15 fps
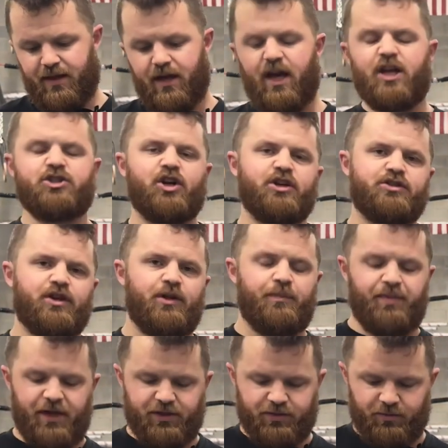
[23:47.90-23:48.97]
It's also the
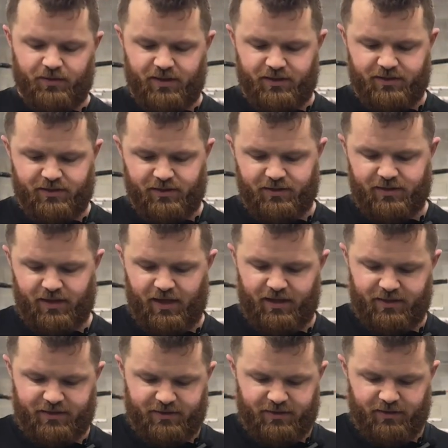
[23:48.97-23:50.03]
Pacer one, so it's not
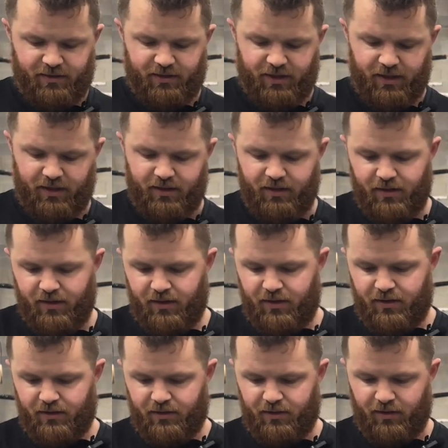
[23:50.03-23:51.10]
necessarily like
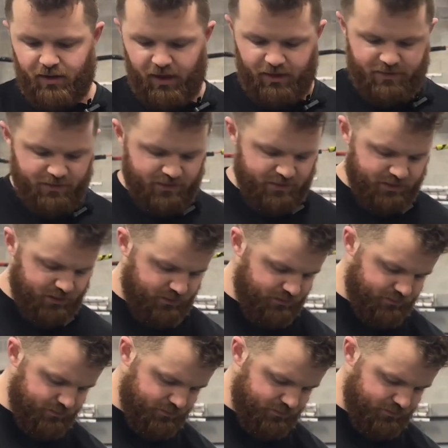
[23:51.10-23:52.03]
the nicest thing.